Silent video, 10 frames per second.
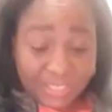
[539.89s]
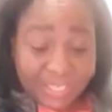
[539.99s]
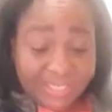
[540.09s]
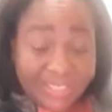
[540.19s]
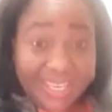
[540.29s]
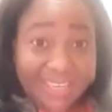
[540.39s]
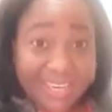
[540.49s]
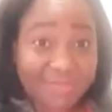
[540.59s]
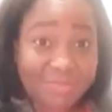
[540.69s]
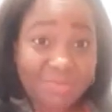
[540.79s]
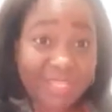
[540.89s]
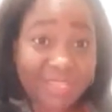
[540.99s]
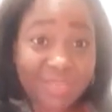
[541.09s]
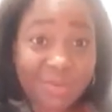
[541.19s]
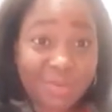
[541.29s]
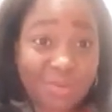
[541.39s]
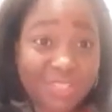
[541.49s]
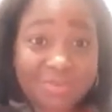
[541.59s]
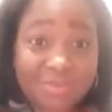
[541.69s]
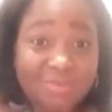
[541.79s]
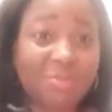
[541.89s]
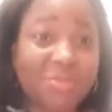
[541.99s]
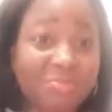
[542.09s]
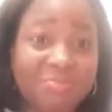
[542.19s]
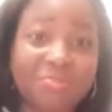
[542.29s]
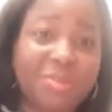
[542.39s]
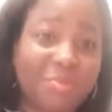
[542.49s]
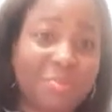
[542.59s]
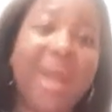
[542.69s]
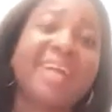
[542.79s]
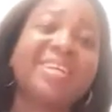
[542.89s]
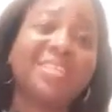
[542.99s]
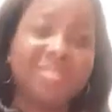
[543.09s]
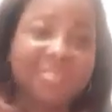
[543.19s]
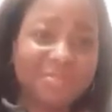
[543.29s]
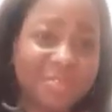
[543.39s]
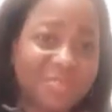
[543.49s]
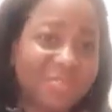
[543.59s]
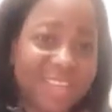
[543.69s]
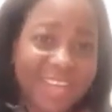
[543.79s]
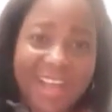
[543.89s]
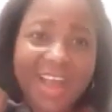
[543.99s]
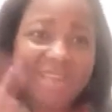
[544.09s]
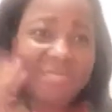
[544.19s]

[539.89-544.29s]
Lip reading: day 10 and everybody, the whole WhatsApp group was packed with I